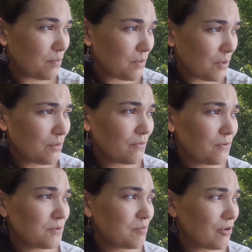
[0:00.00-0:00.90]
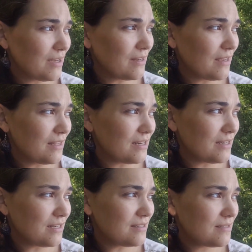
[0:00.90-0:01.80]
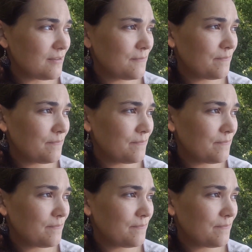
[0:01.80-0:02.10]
beautiful spring day that it is.